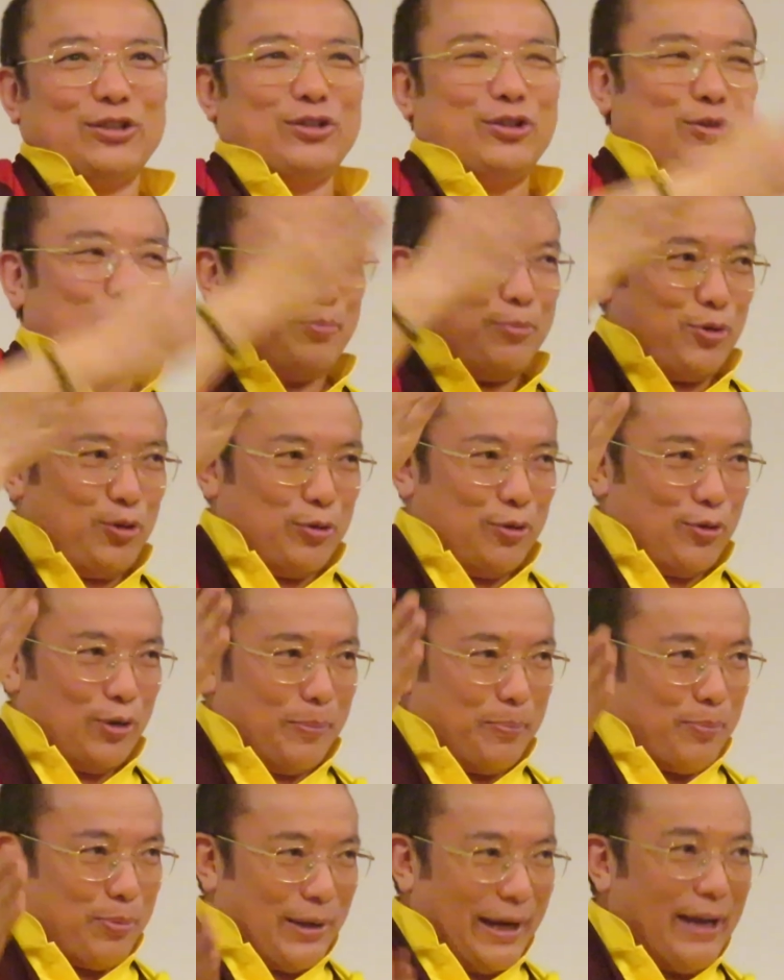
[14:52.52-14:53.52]
So you
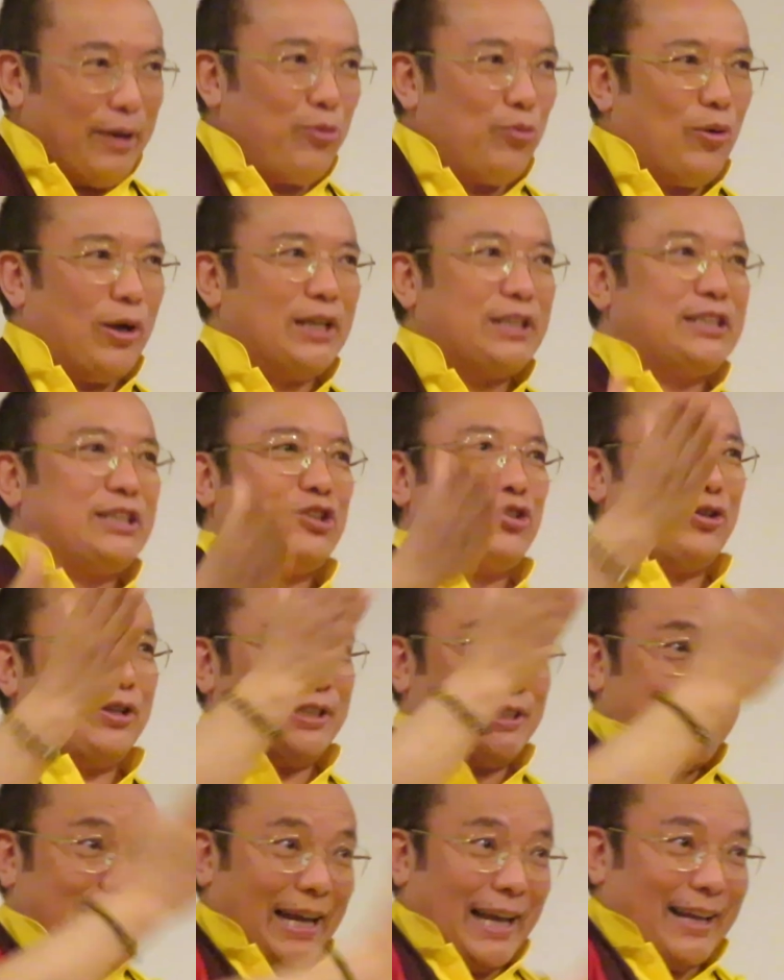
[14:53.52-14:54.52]
are brainwashing
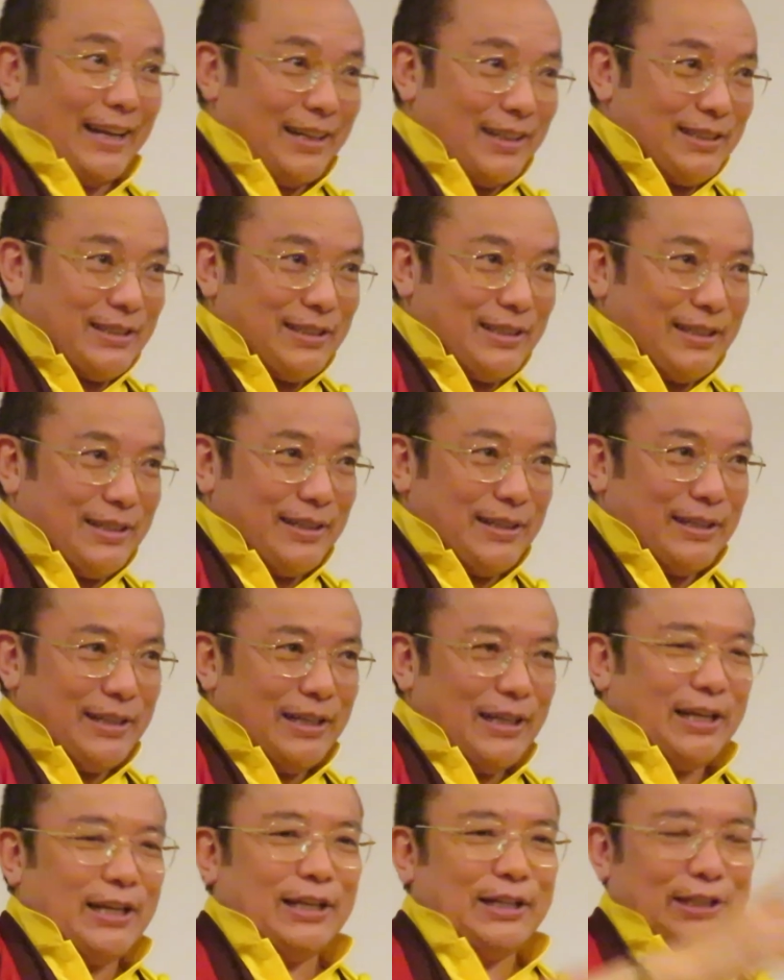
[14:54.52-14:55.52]
your child.
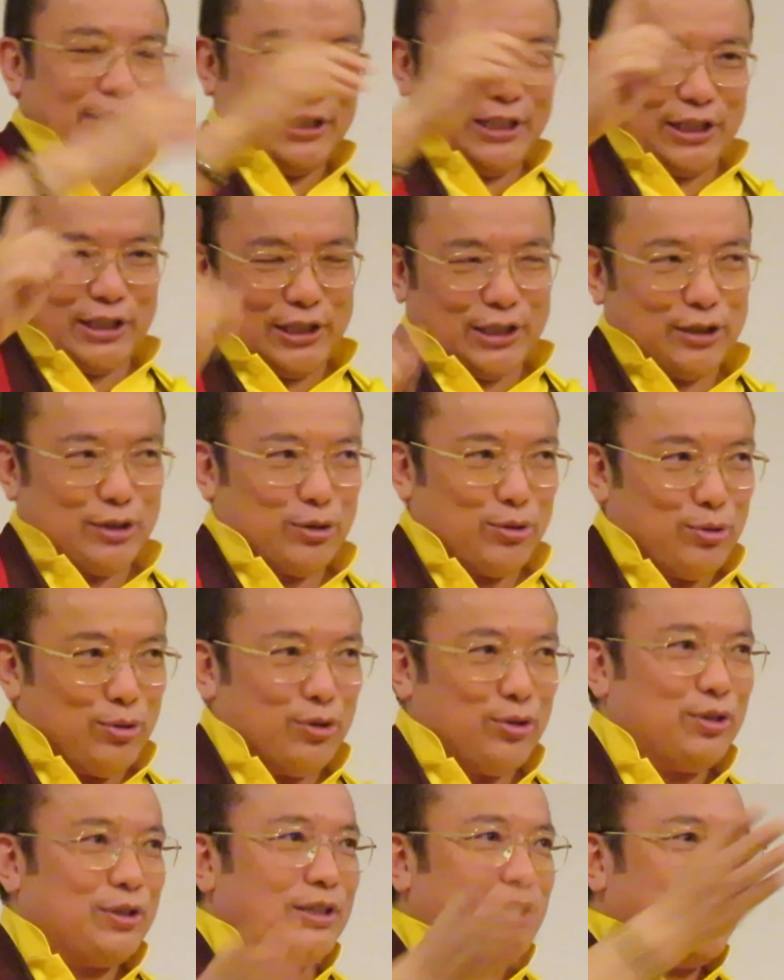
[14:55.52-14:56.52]
this is
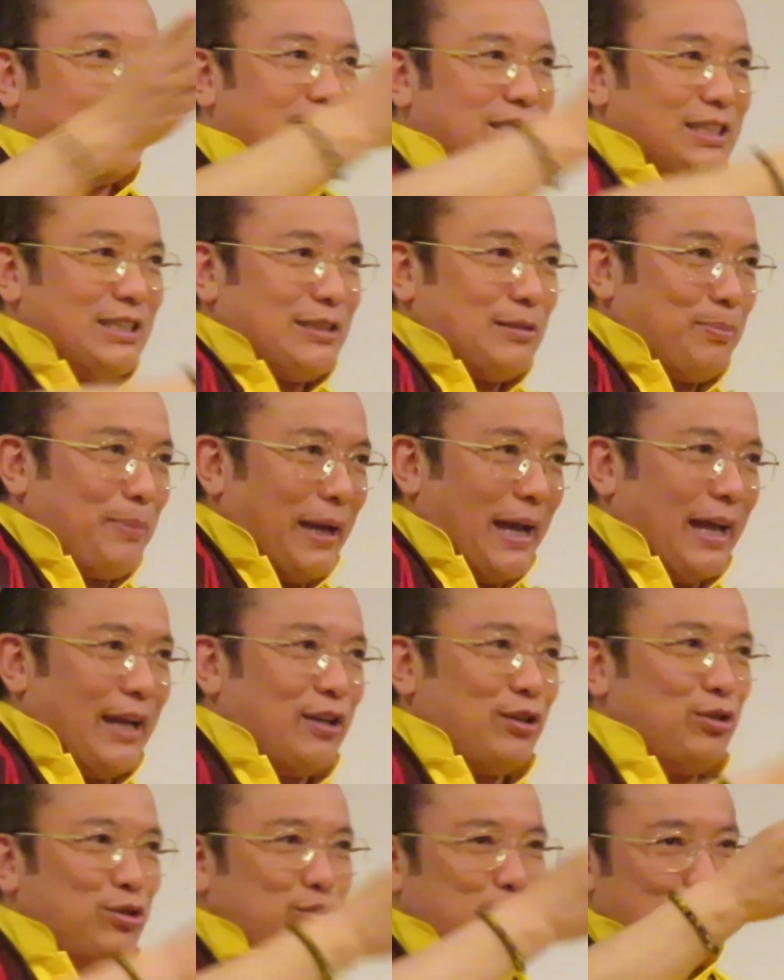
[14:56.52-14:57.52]
good, this is
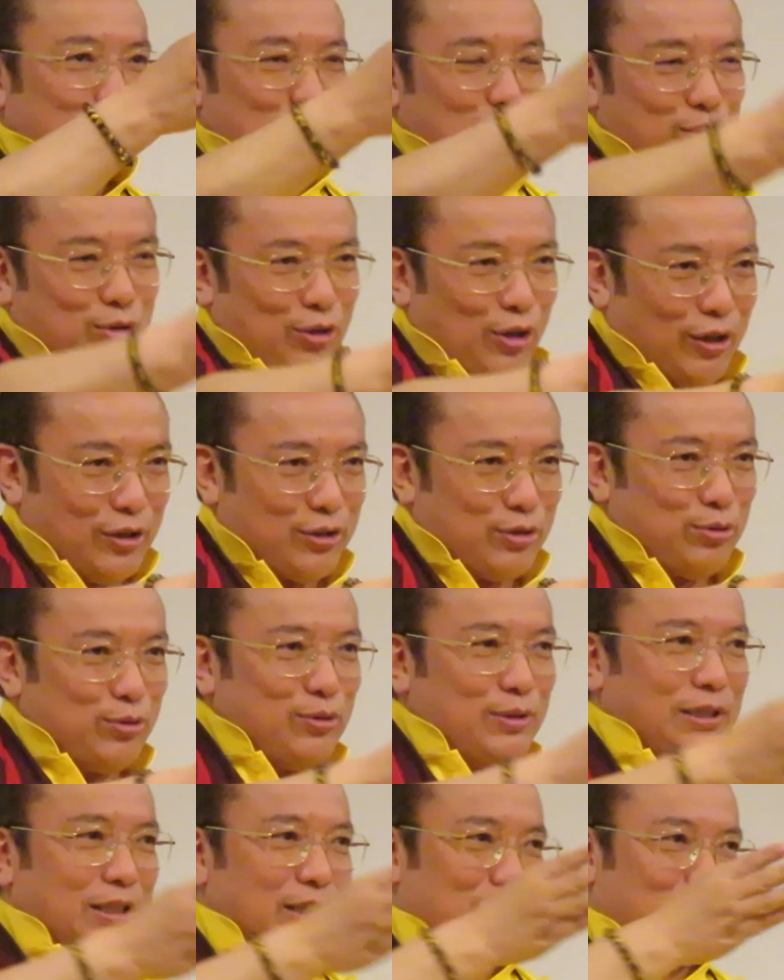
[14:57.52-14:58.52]
bad, you should not
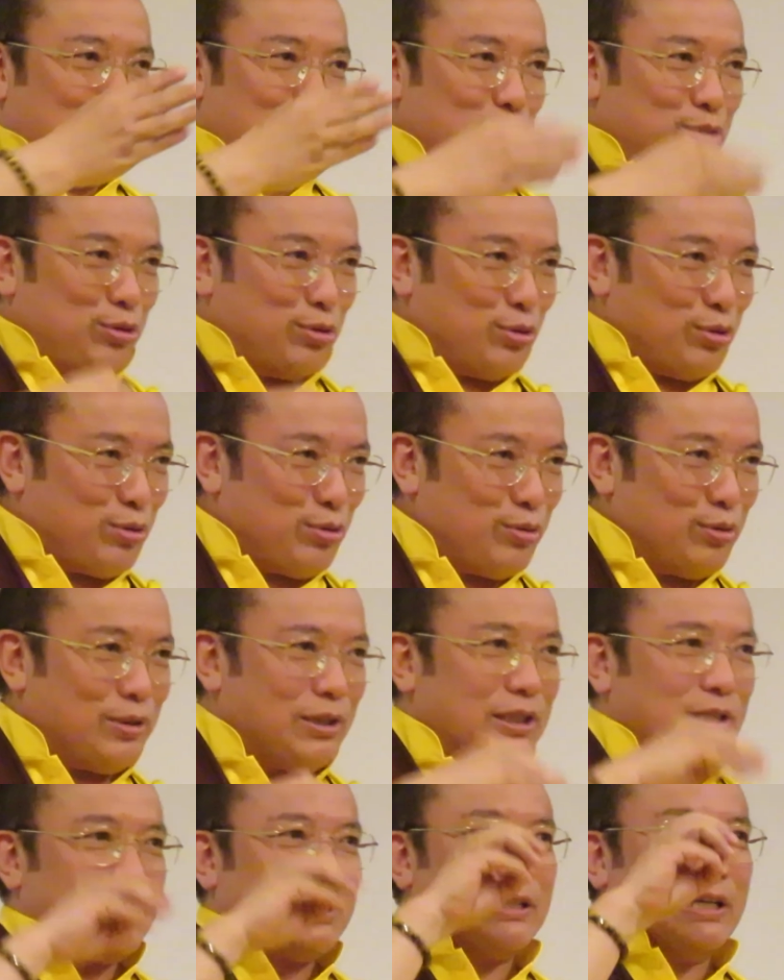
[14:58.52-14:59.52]
do this, you should do
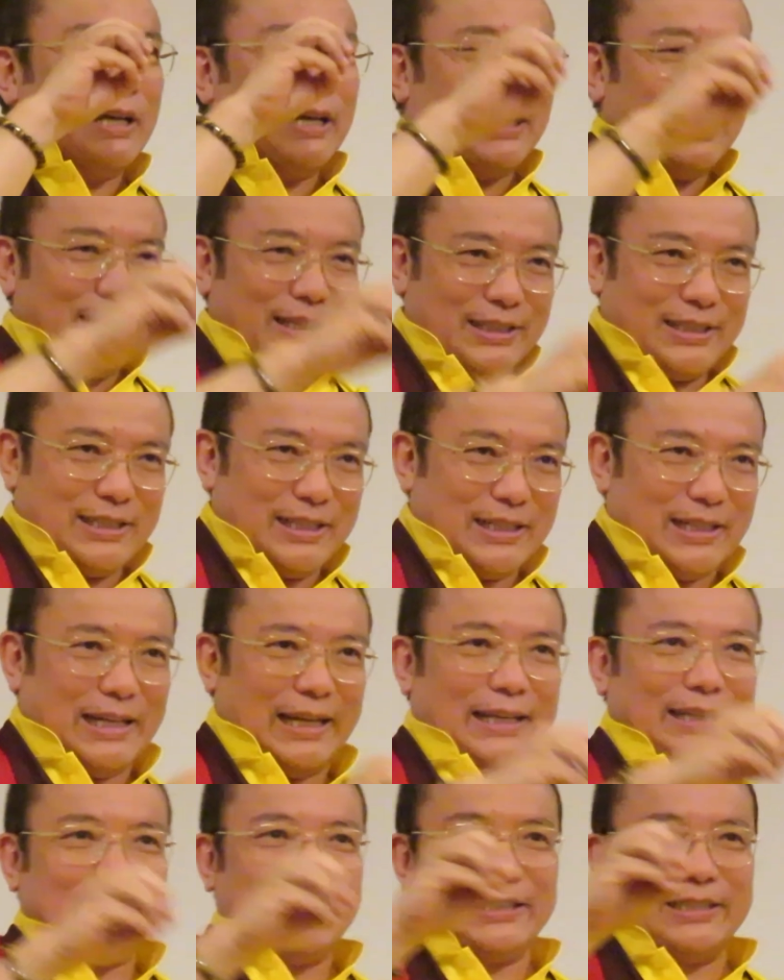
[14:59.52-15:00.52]
this is
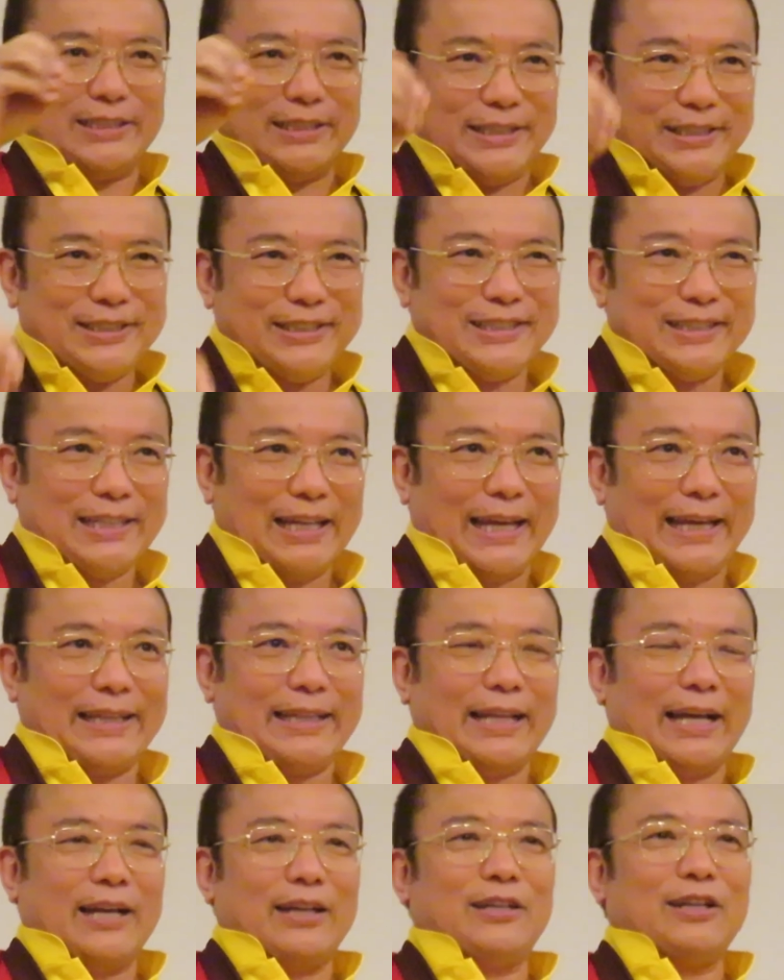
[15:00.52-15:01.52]
like this is
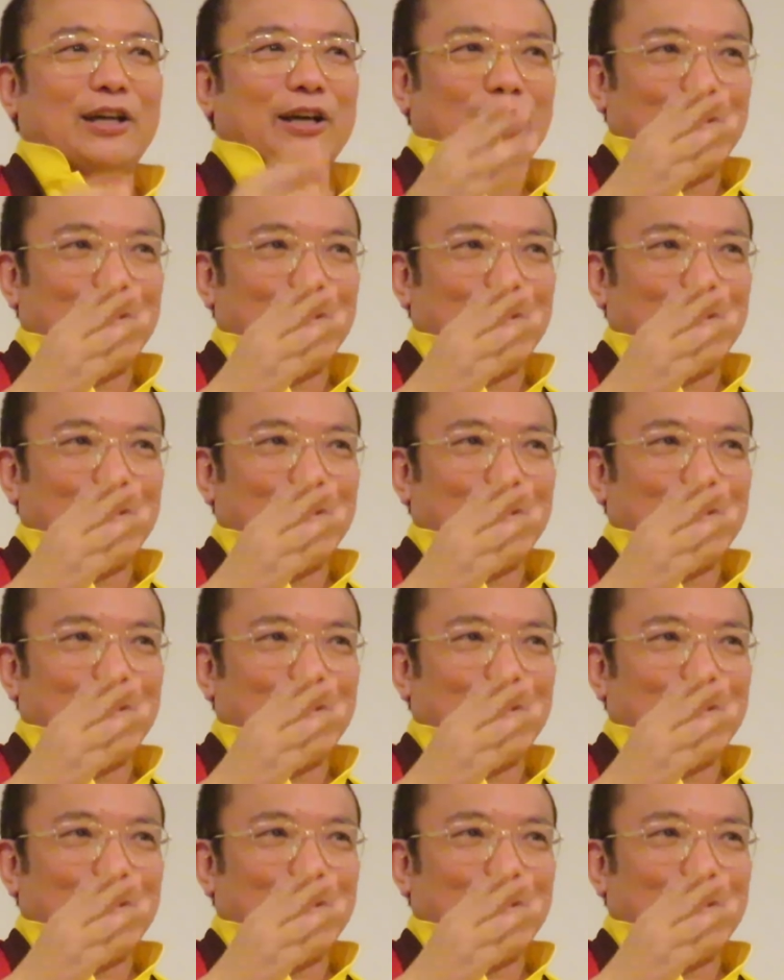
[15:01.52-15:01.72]
like that.